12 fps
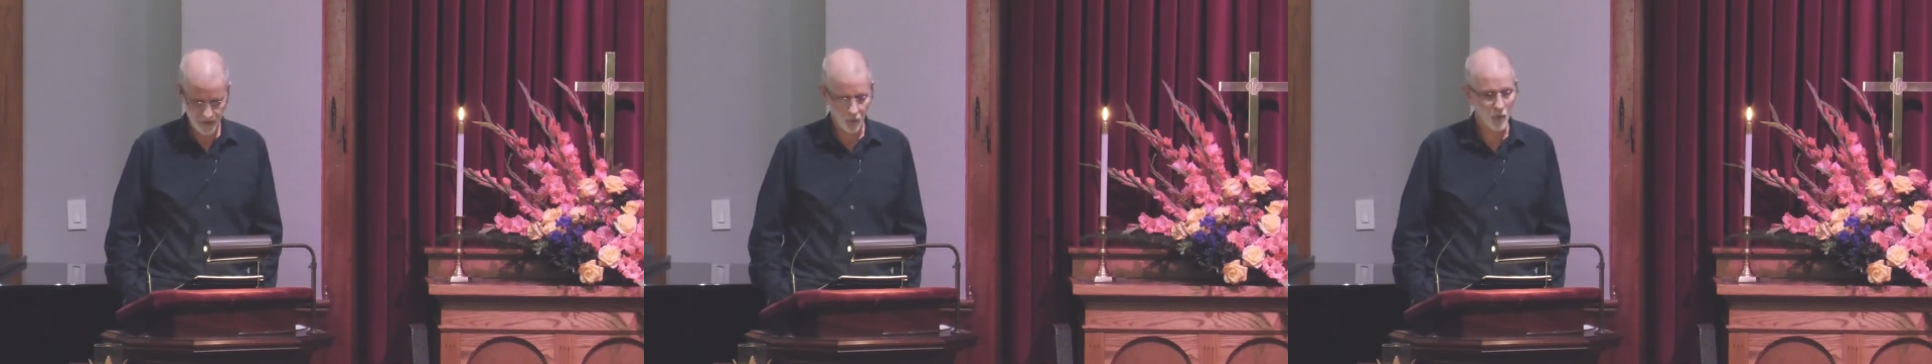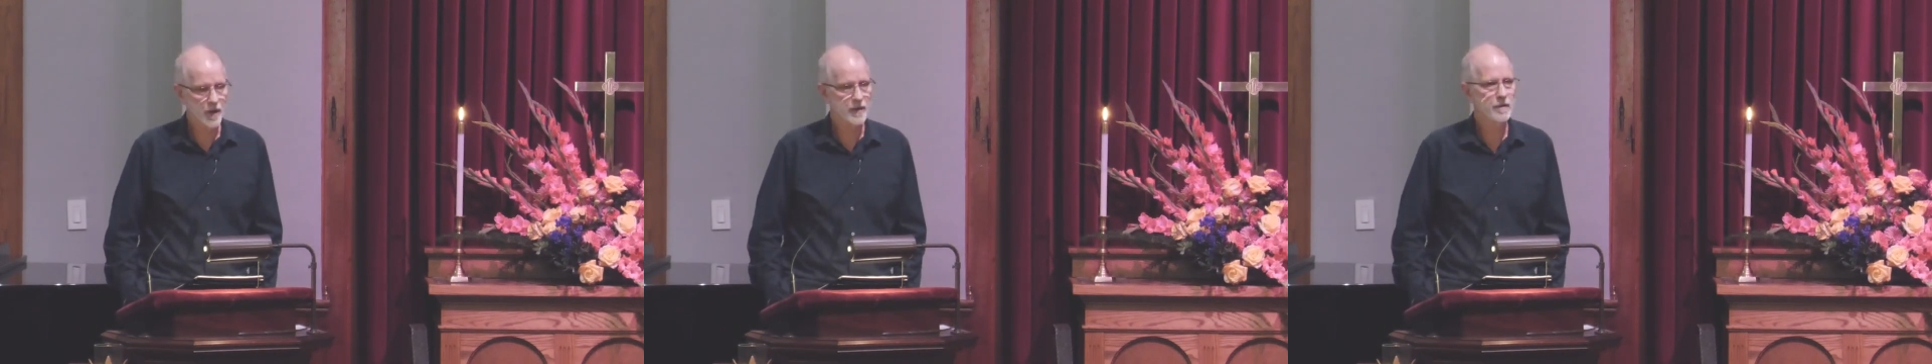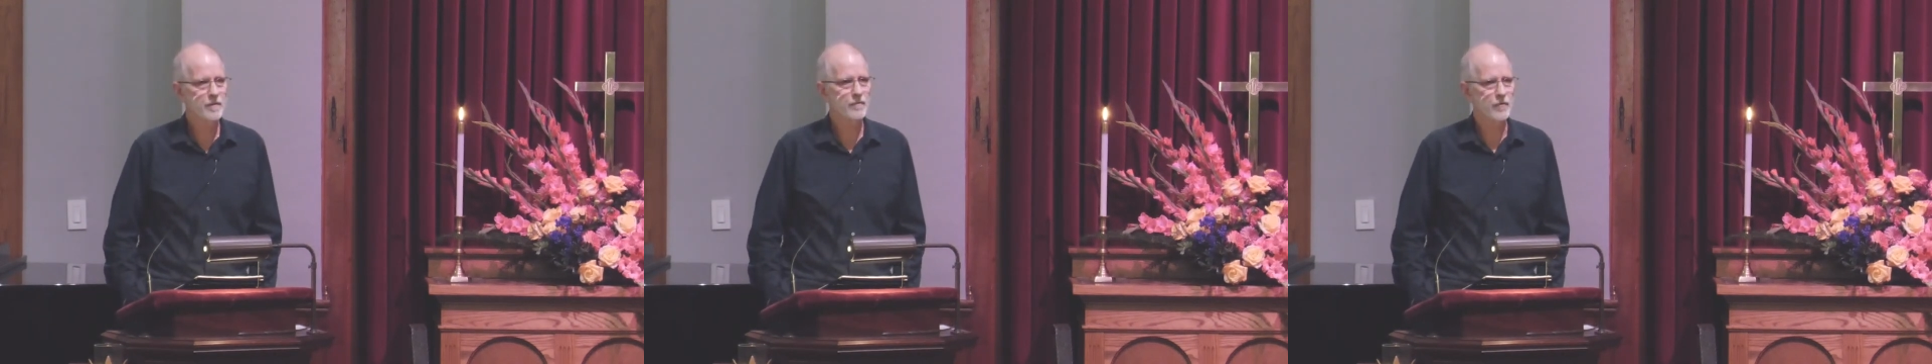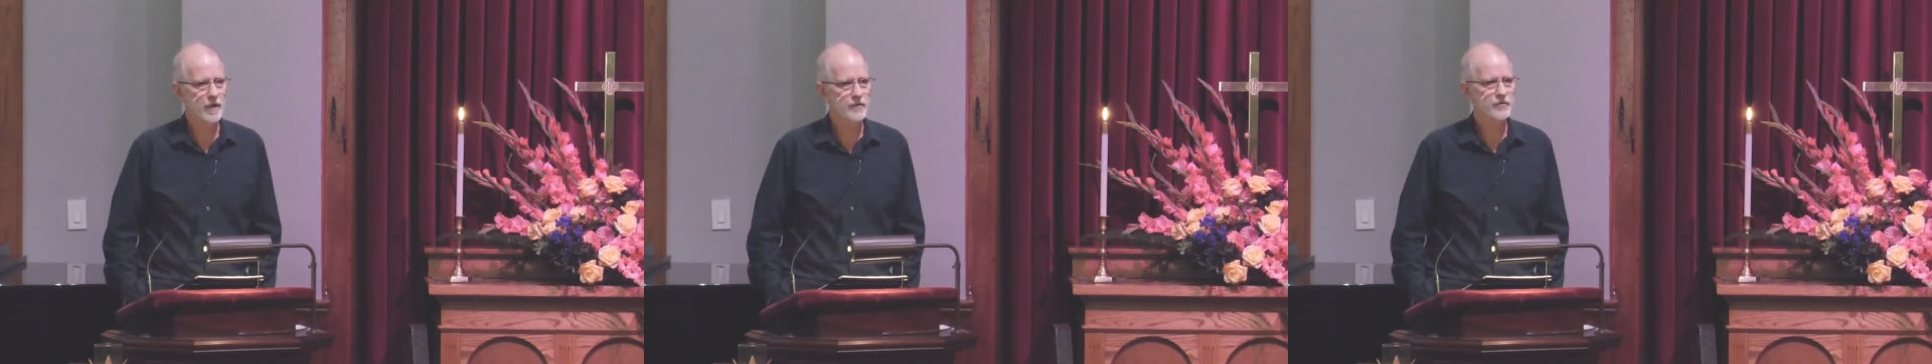One
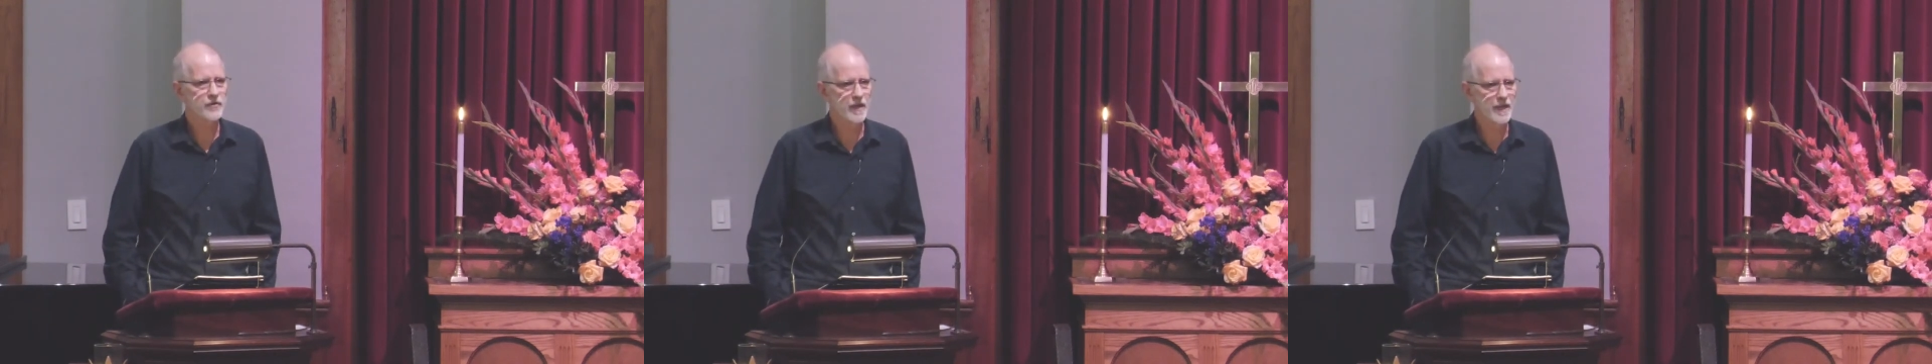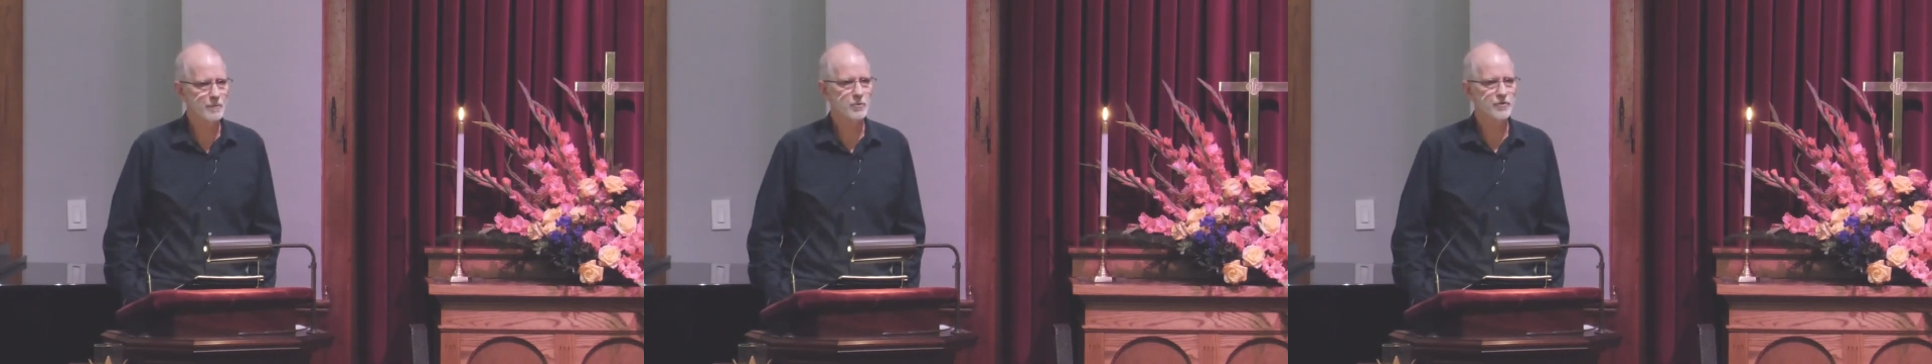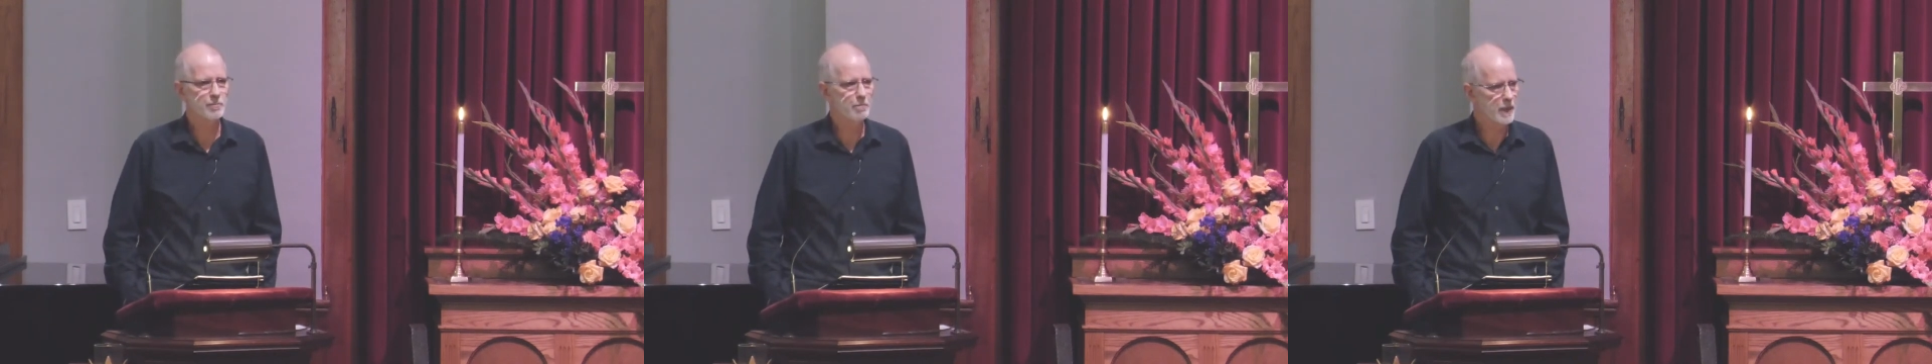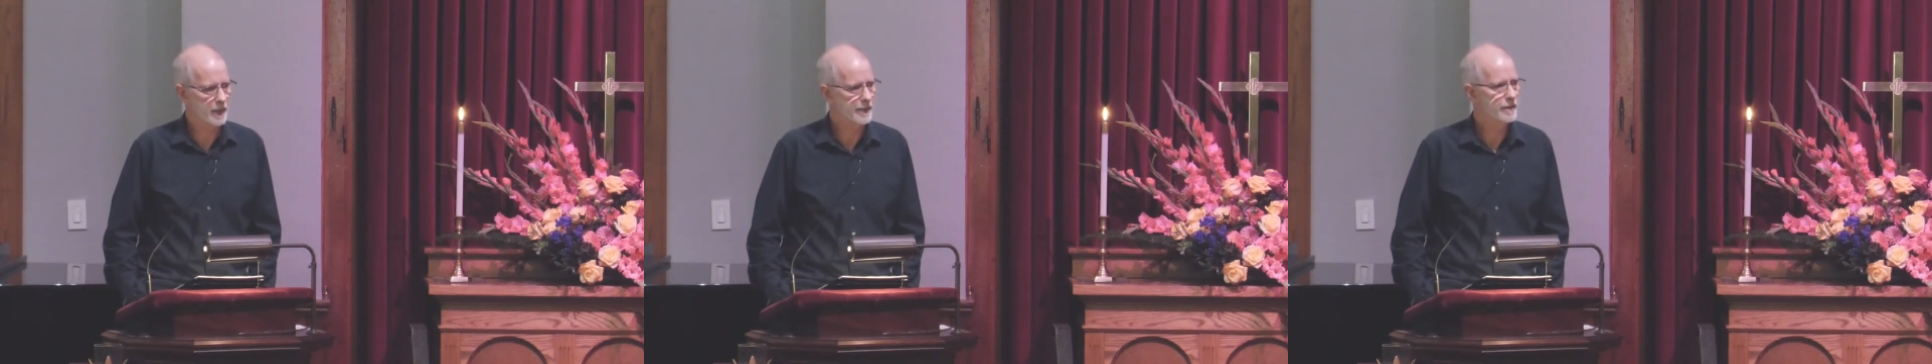friend's name was
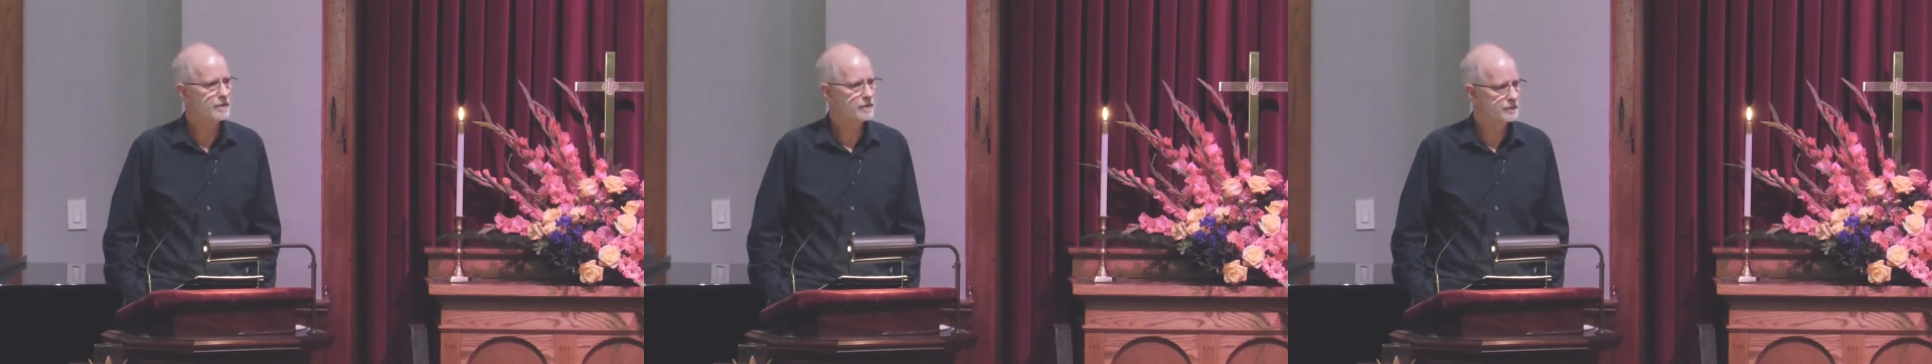Bud.